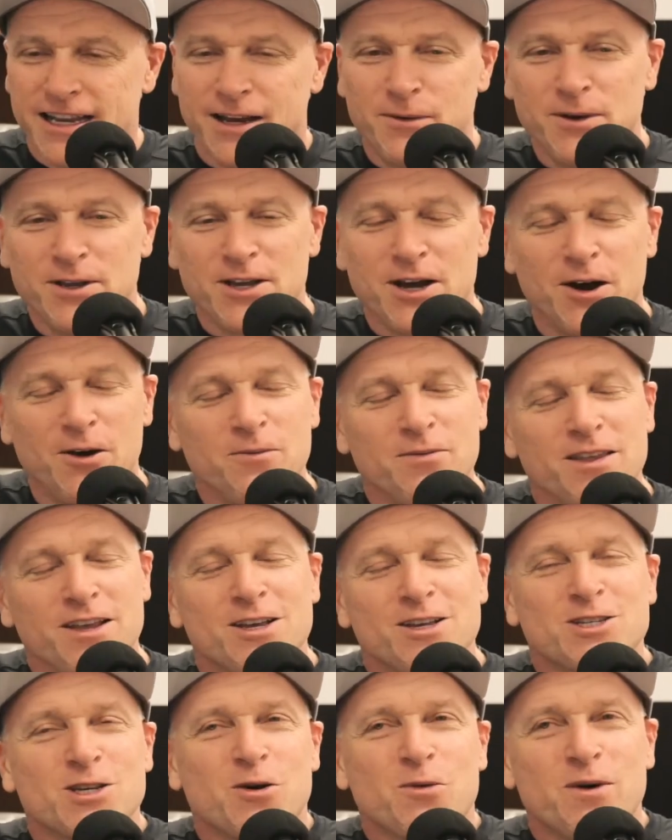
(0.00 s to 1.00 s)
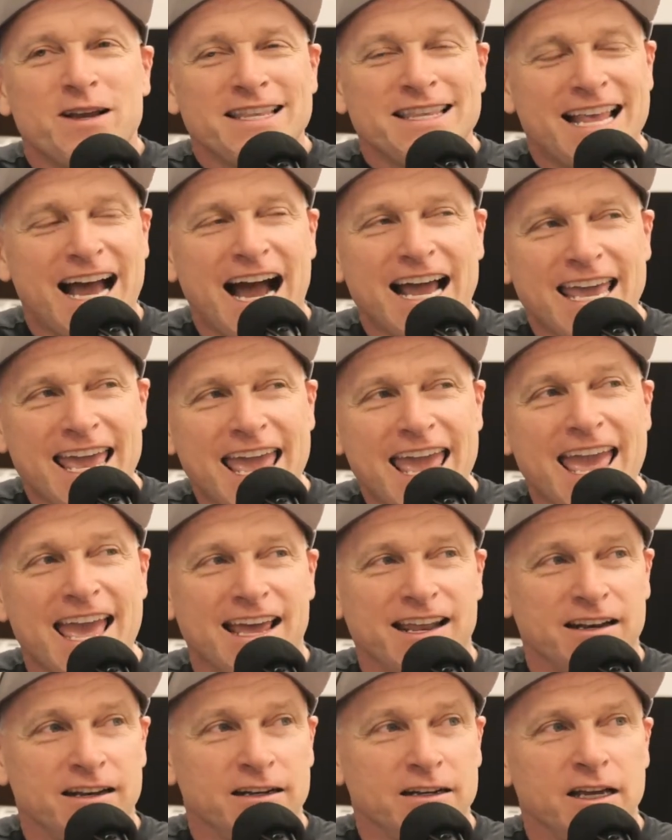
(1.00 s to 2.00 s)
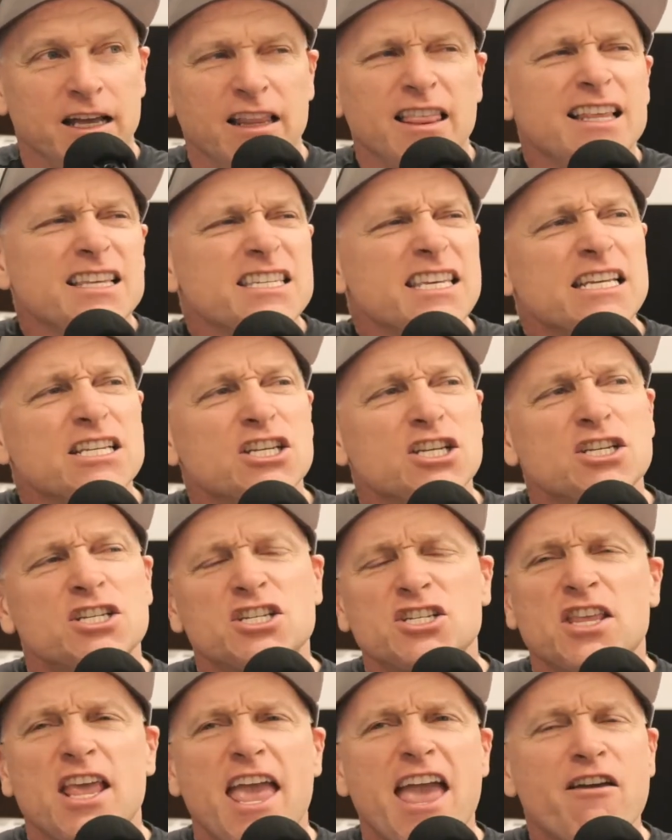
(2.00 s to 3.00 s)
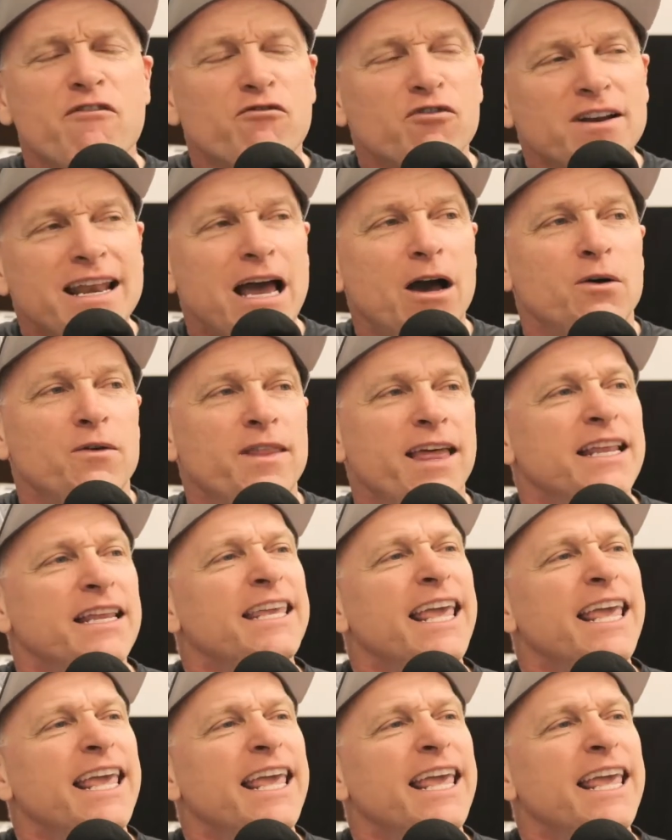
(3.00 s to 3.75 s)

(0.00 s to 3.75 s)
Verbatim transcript: here we go. So when Diane let's say she just every now and then